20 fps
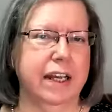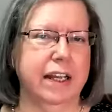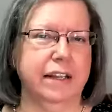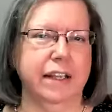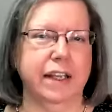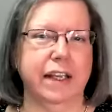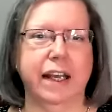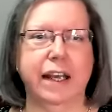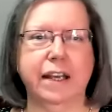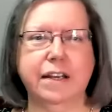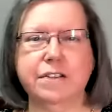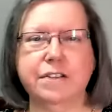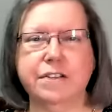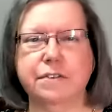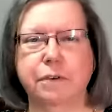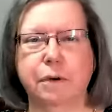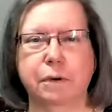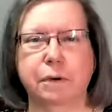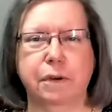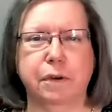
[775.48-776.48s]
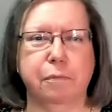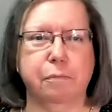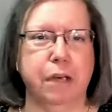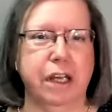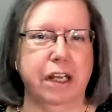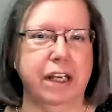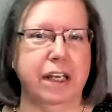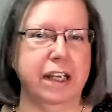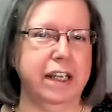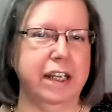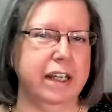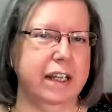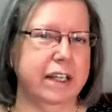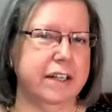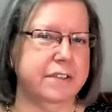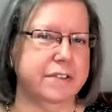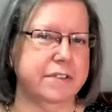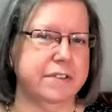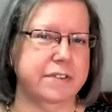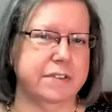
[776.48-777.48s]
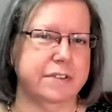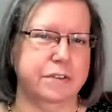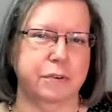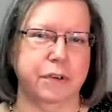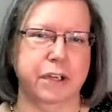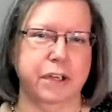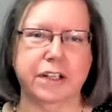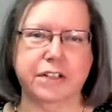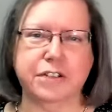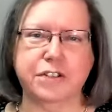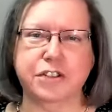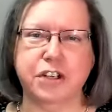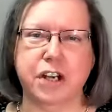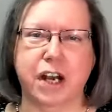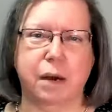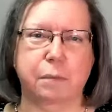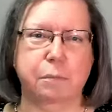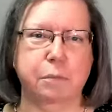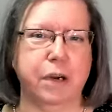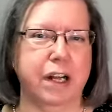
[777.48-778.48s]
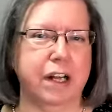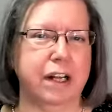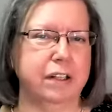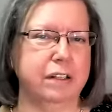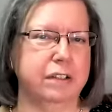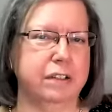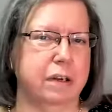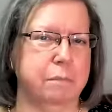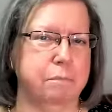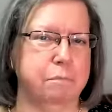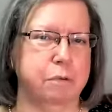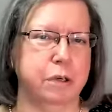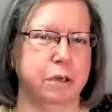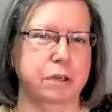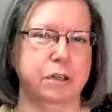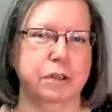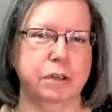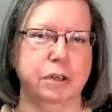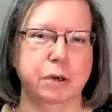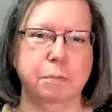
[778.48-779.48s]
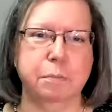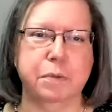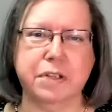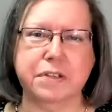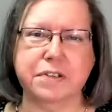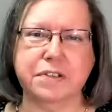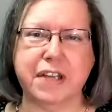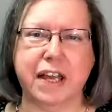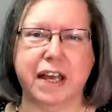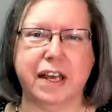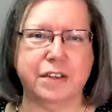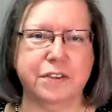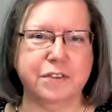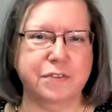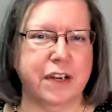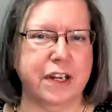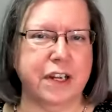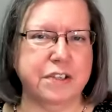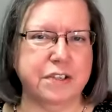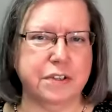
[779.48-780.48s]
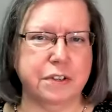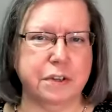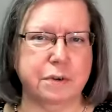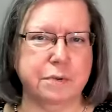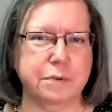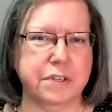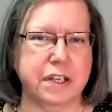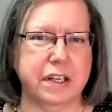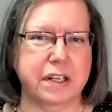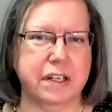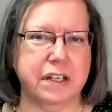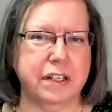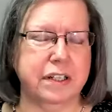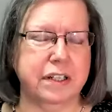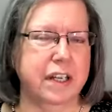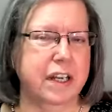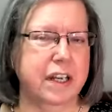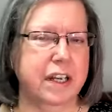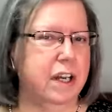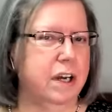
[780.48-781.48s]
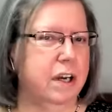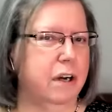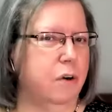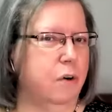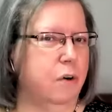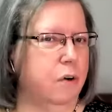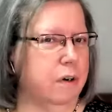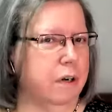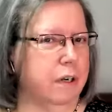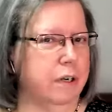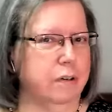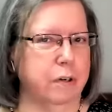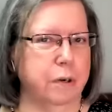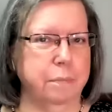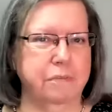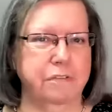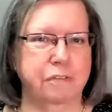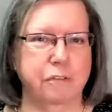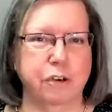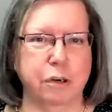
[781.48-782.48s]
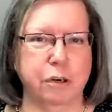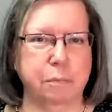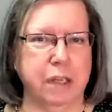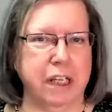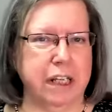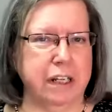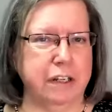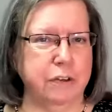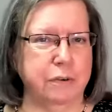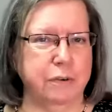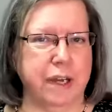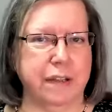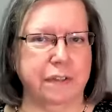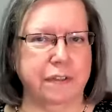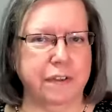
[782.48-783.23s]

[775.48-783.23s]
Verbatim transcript: In the case of a committee, it's doing its job well, or a book group that satisfies those in it, or a group forming a new